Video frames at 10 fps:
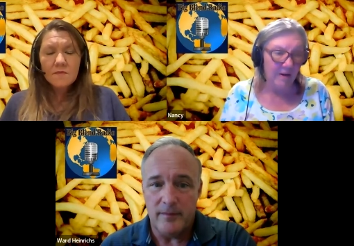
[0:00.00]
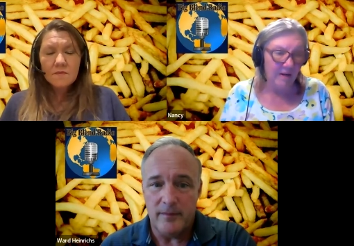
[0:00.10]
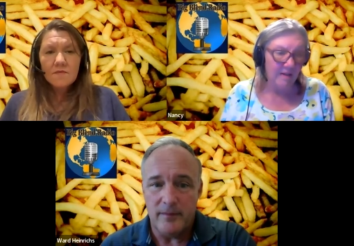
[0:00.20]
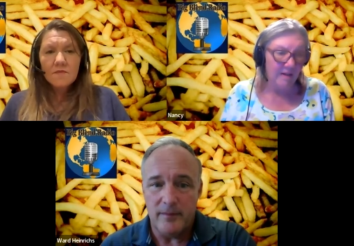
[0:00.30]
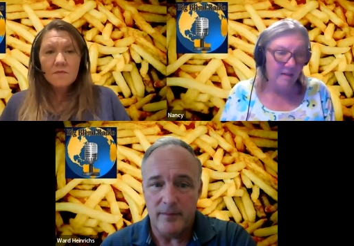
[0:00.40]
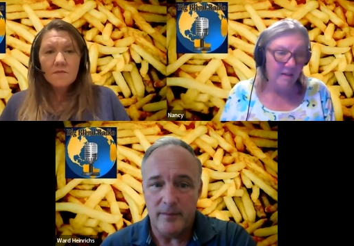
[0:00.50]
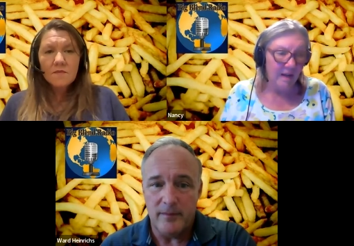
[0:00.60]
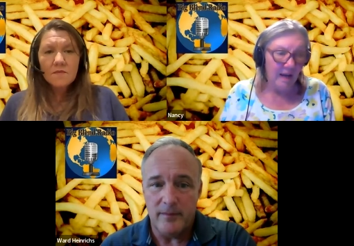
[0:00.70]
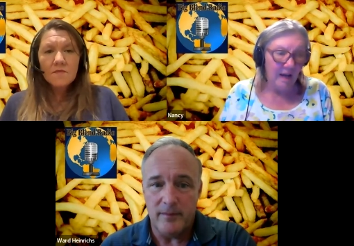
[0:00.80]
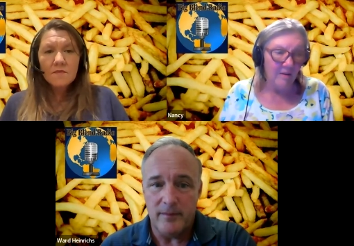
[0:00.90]
Speaker 1: what and
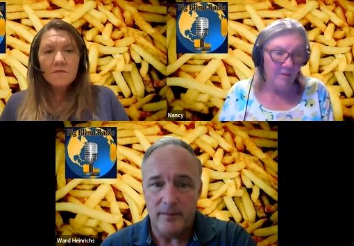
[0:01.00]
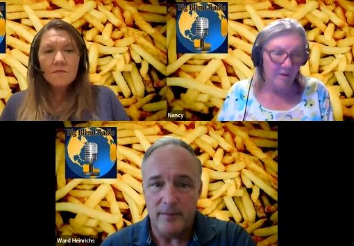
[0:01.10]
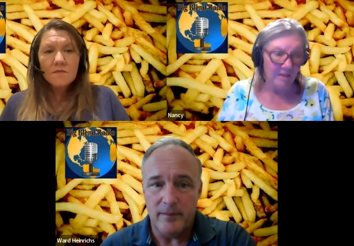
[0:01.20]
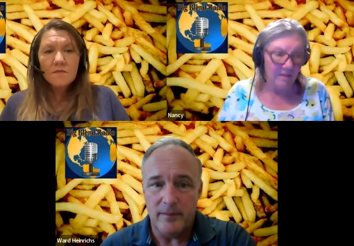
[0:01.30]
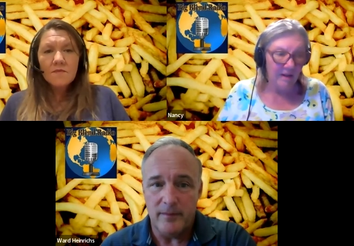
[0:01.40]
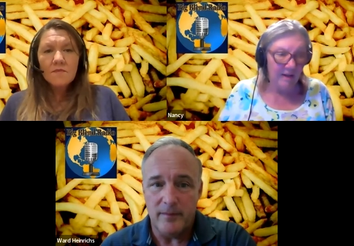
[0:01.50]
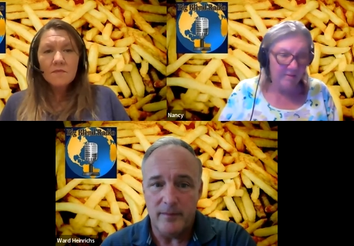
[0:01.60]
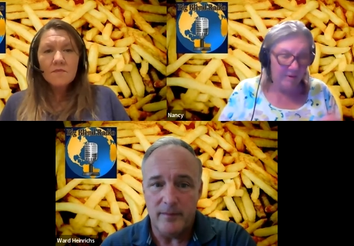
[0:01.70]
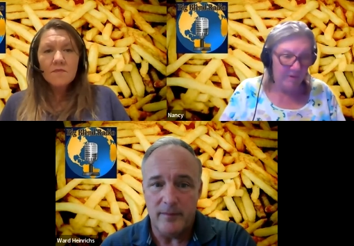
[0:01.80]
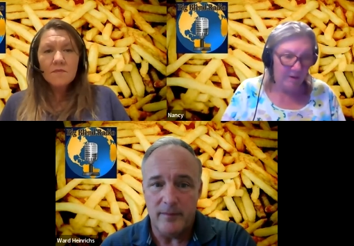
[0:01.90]
how long it
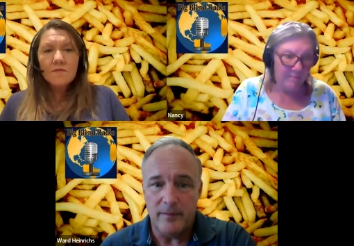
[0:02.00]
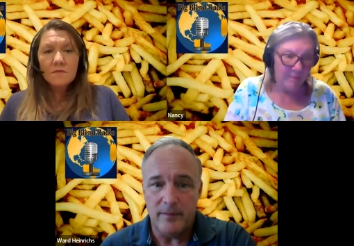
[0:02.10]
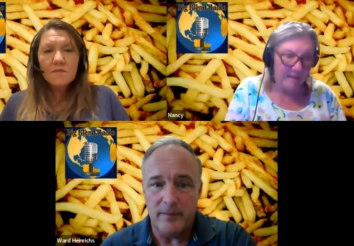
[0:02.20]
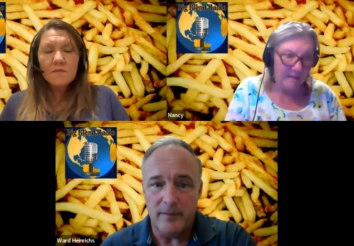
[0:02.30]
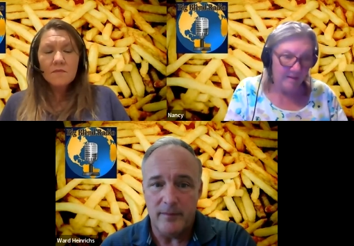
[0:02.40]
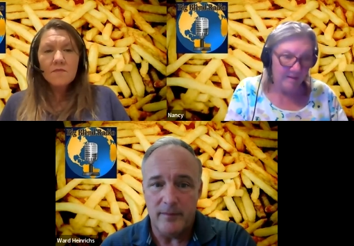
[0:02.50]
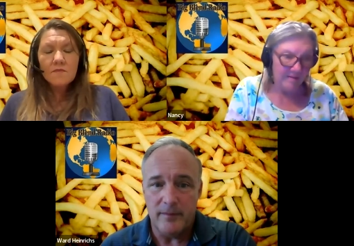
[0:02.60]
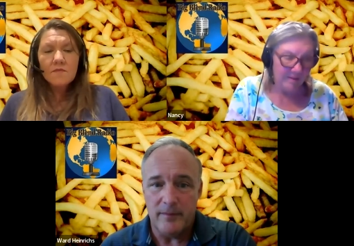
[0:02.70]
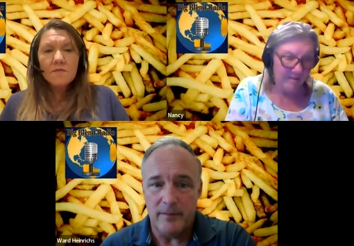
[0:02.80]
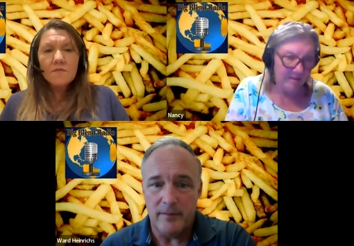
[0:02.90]
lasts. I want to go back to the
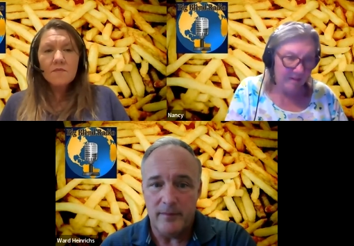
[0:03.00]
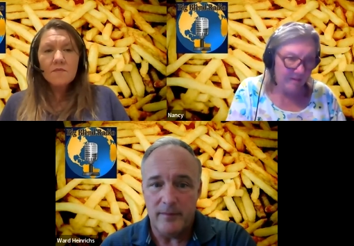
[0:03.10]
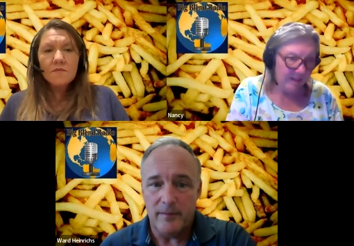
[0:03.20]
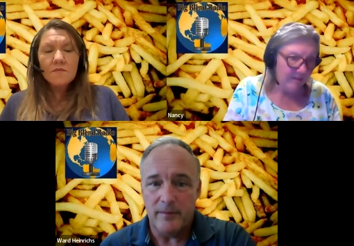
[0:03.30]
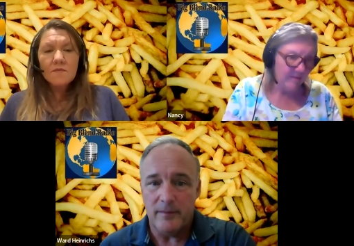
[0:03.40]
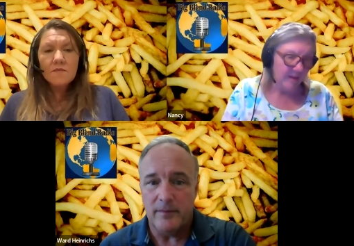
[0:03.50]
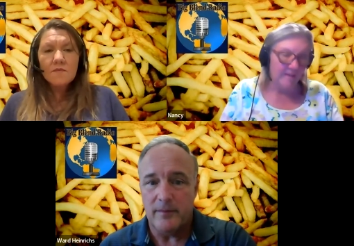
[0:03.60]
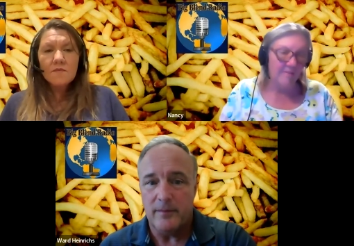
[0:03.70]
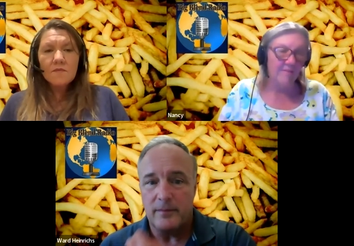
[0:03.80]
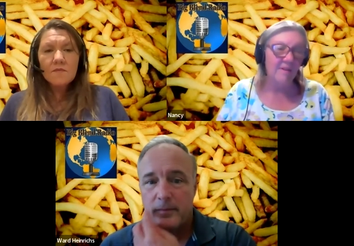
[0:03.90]
sunset thing. It's
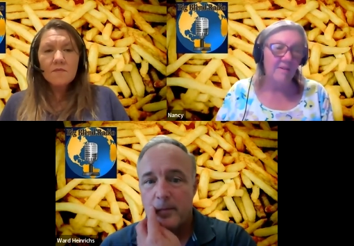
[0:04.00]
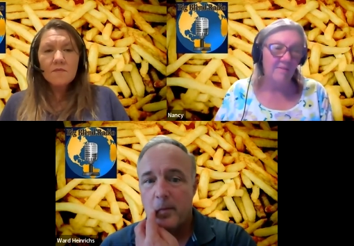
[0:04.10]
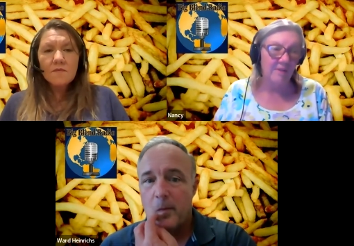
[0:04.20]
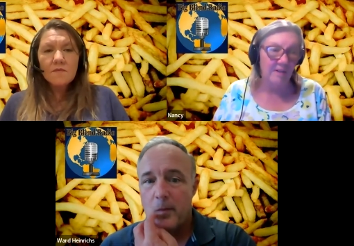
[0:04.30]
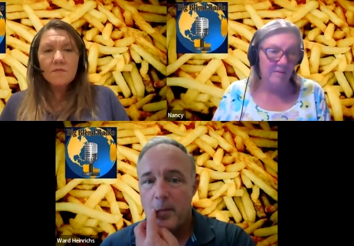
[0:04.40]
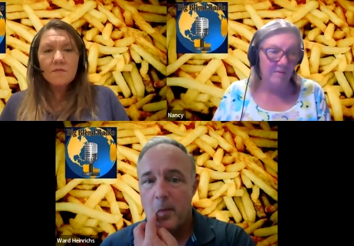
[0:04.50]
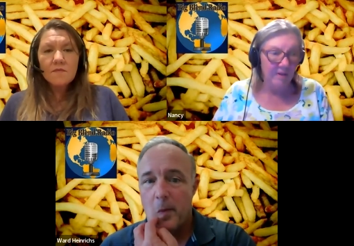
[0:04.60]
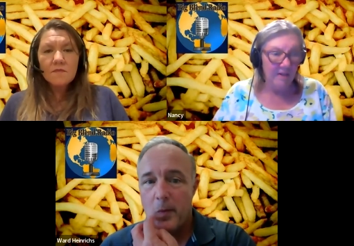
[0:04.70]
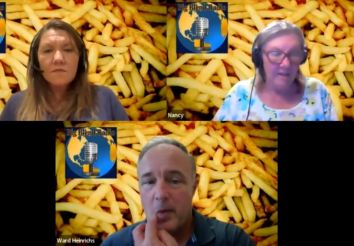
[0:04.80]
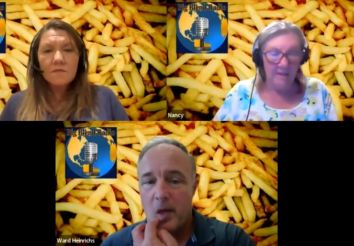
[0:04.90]
like six years.
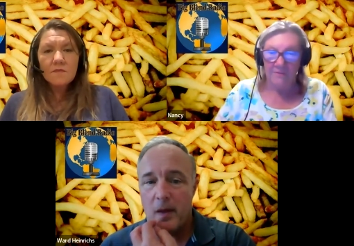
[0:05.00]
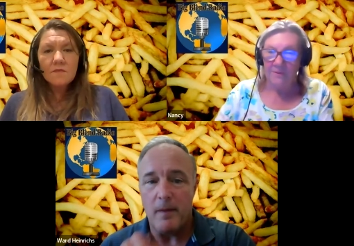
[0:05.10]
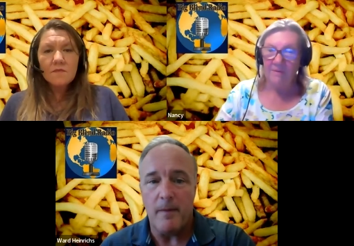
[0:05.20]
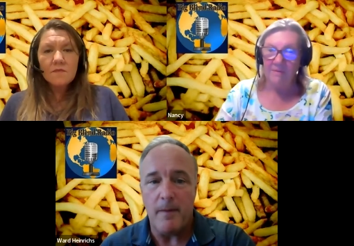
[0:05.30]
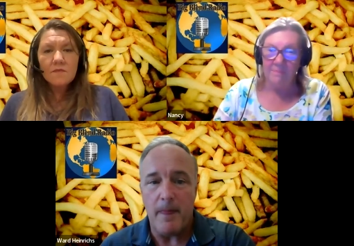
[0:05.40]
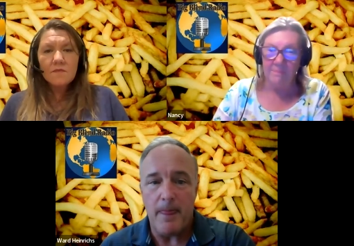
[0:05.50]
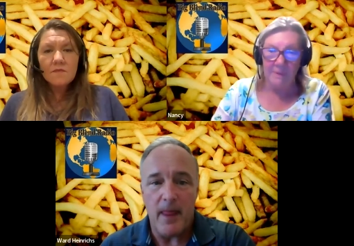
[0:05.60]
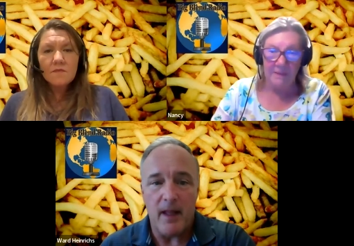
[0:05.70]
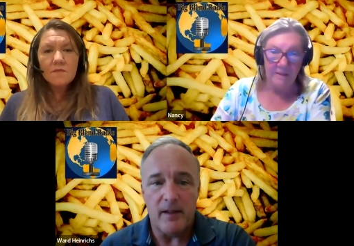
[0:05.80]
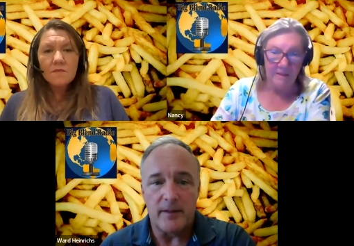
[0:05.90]
If this
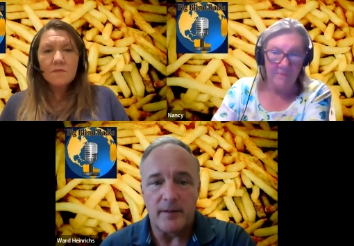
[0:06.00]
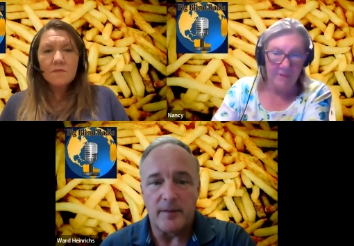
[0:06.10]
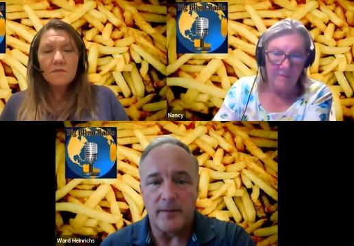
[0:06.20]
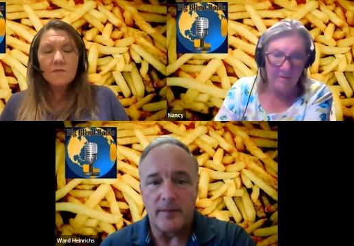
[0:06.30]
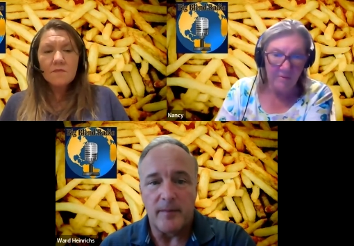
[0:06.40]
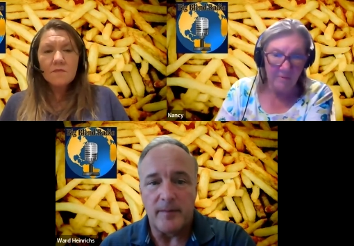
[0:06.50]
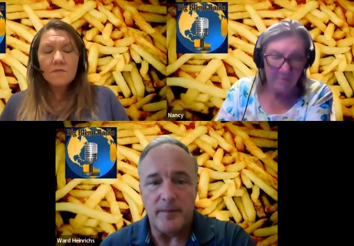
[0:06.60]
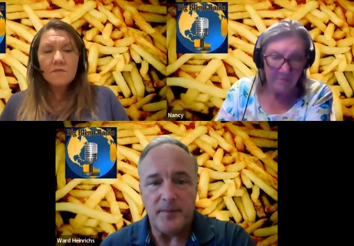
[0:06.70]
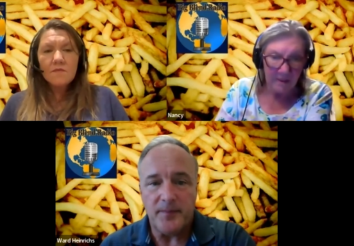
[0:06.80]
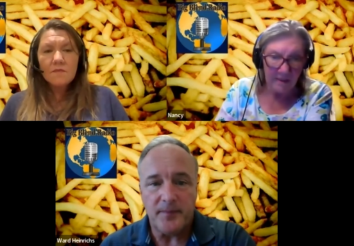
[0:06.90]
if this
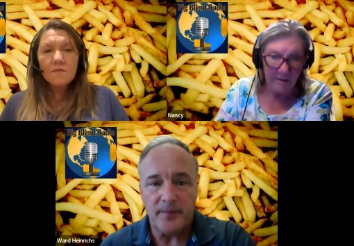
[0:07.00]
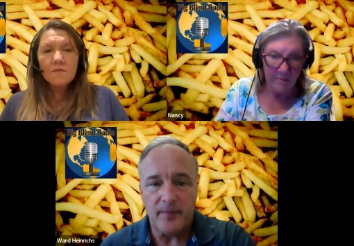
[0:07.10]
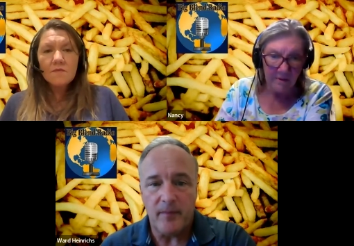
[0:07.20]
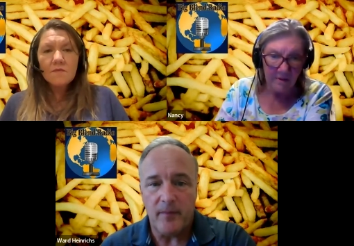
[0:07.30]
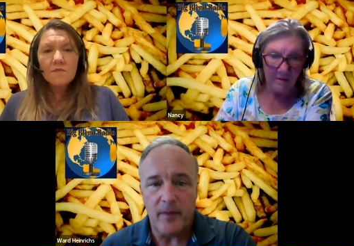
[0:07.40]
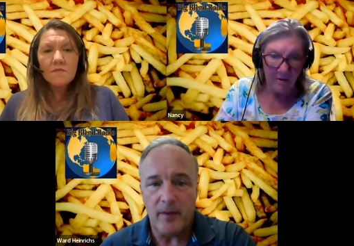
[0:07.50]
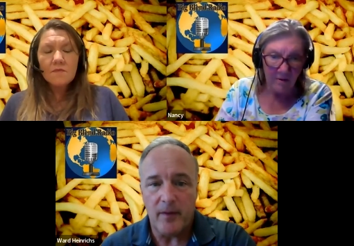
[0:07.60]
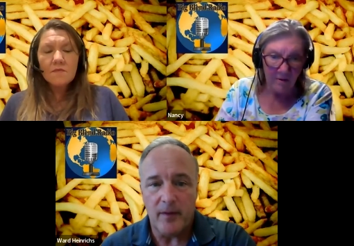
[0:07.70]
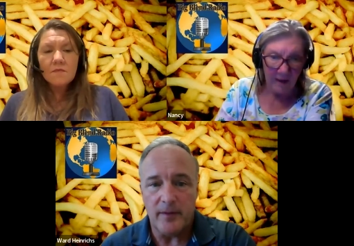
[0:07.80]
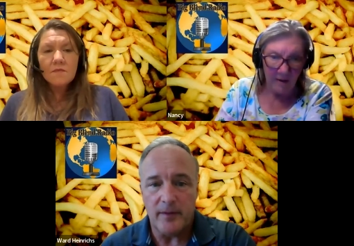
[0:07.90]
doesn't really work
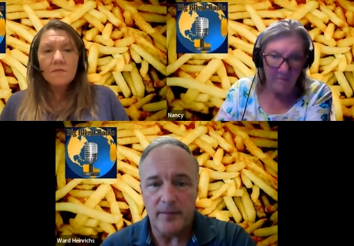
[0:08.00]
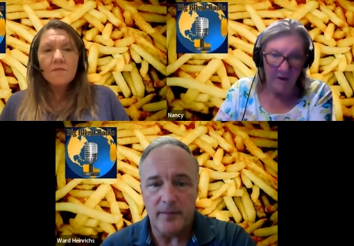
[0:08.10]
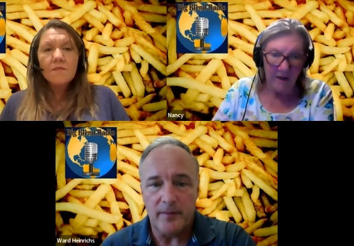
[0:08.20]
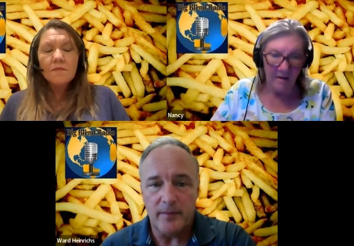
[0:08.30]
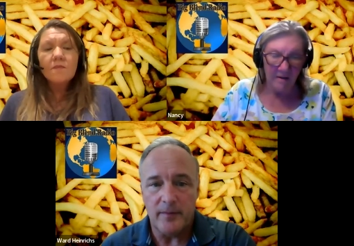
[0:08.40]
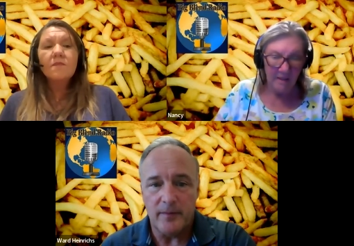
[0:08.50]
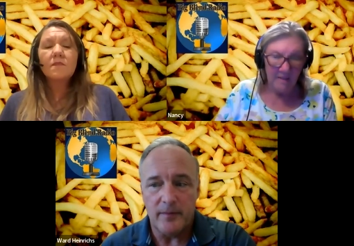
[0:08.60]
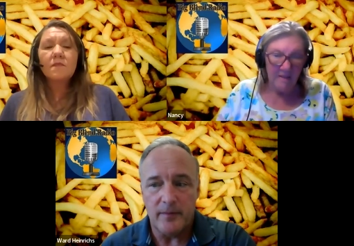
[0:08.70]
all that well,